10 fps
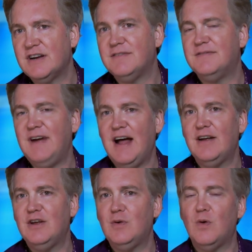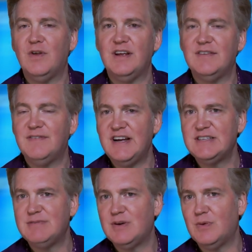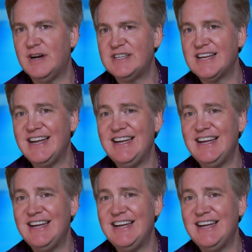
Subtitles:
of value or the investment risk